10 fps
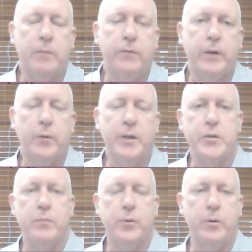
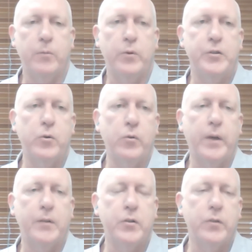valuation per resource
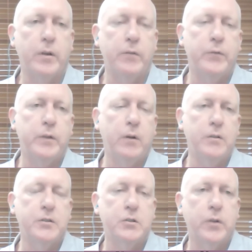ounce is only $50
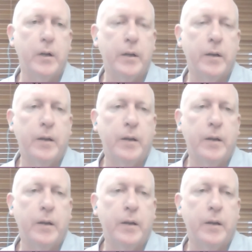Australian.